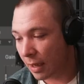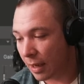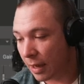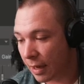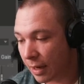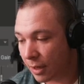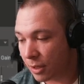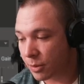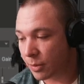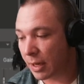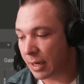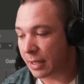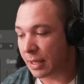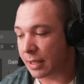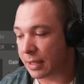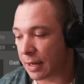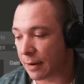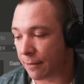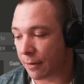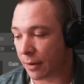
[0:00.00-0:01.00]
And here's what I
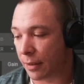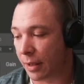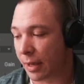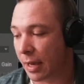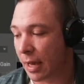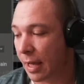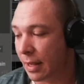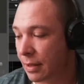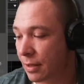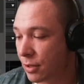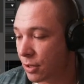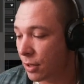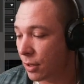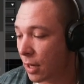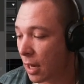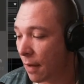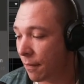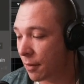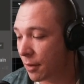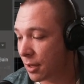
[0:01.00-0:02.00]
did differently. I
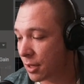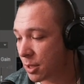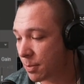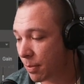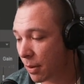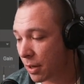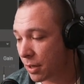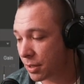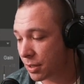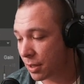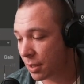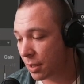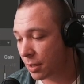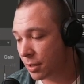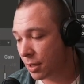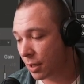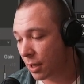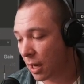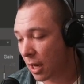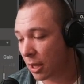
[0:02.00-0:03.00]
took off the disperser,
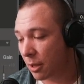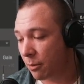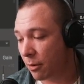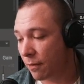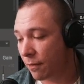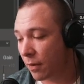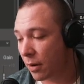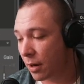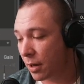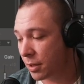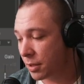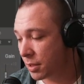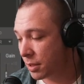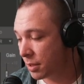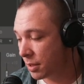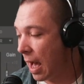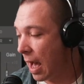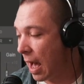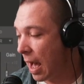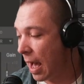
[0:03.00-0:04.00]
took off the
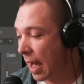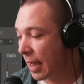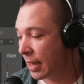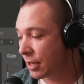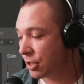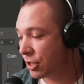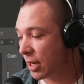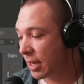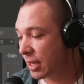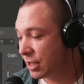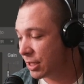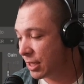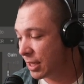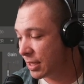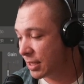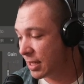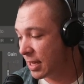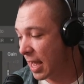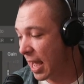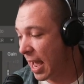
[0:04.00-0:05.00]
reverse. I changed
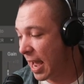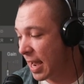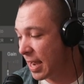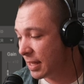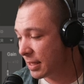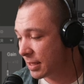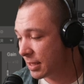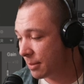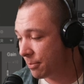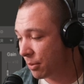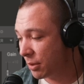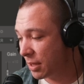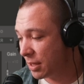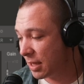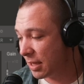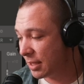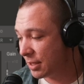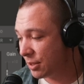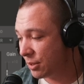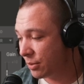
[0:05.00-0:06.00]
it to 8, put the
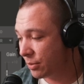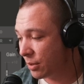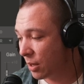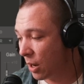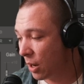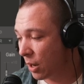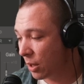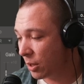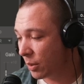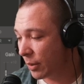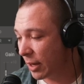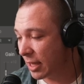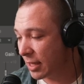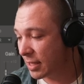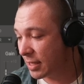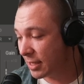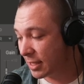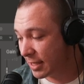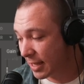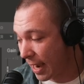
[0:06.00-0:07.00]
detune all the way
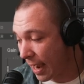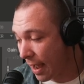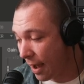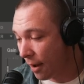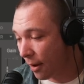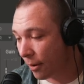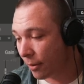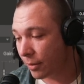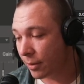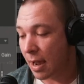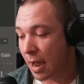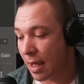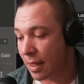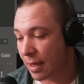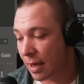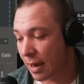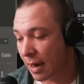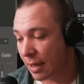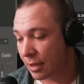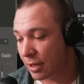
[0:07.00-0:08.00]
down, and
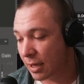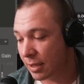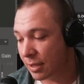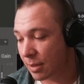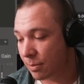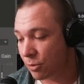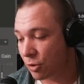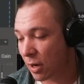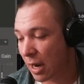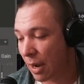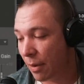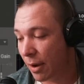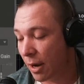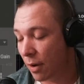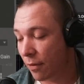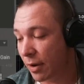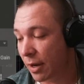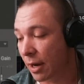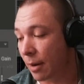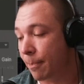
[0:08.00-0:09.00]
then I did some dry wet
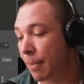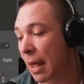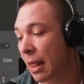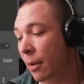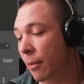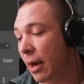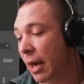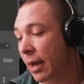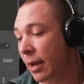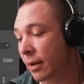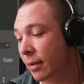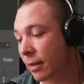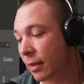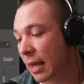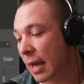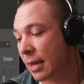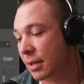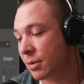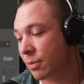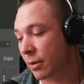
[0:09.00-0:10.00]
over here. By the way,
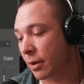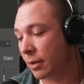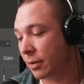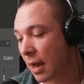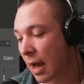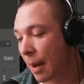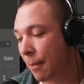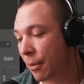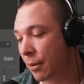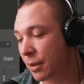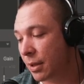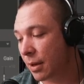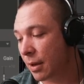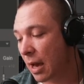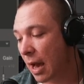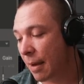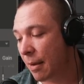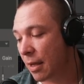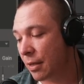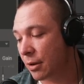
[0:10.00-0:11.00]
last one. I put
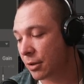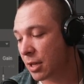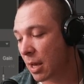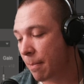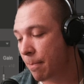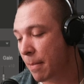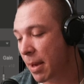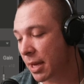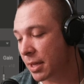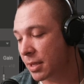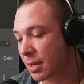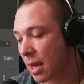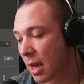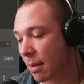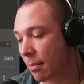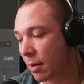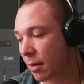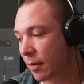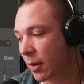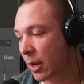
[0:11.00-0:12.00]
there's a mix
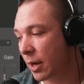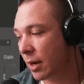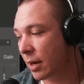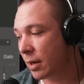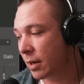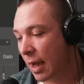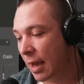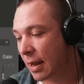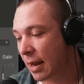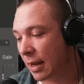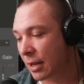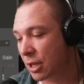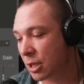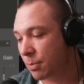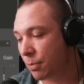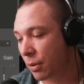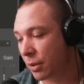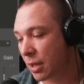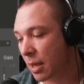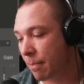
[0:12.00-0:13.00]
knob over here, and I
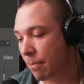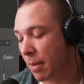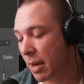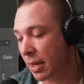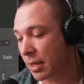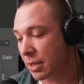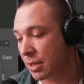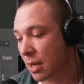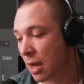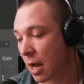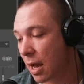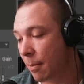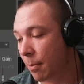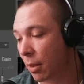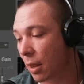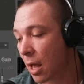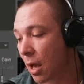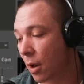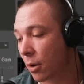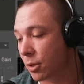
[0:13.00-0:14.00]
just put the mix knob
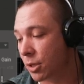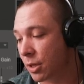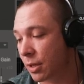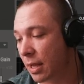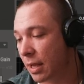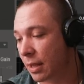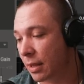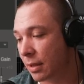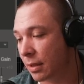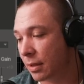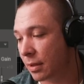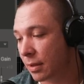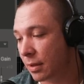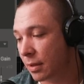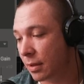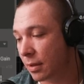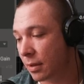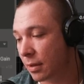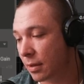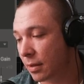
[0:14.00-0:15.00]
low. So then,
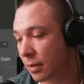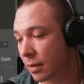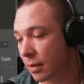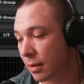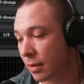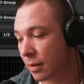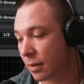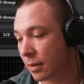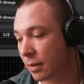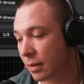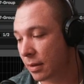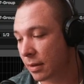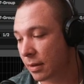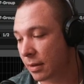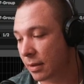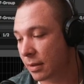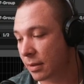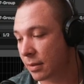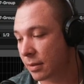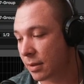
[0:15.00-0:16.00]

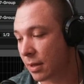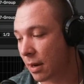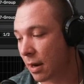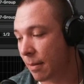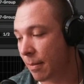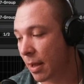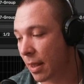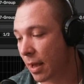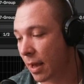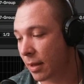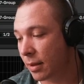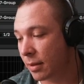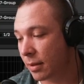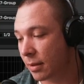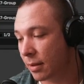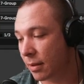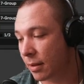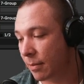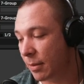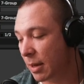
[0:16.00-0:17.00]
sorry about that.
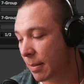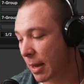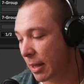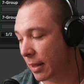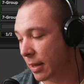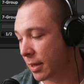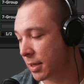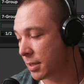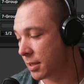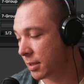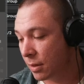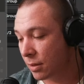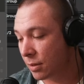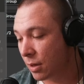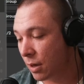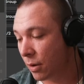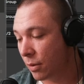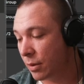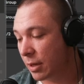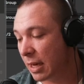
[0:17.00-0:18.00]
Let me get back to this.
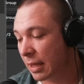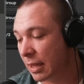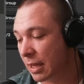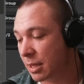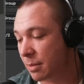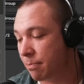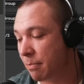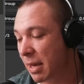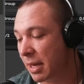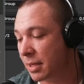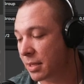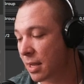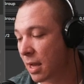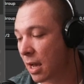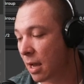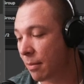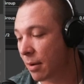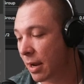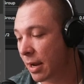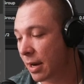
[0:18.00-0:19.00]
So you get this mix
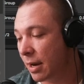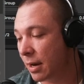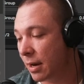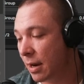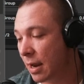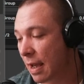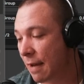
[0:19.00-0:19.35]
knob right here.